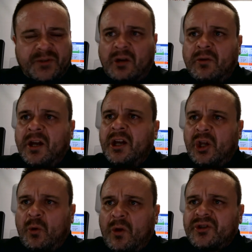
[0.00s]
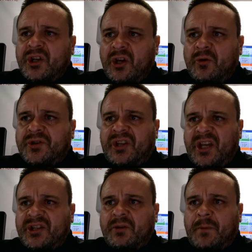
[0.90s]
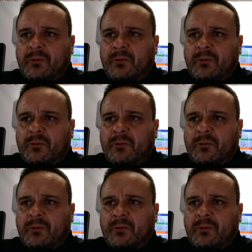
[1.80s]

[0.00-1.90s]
So you want to use a decent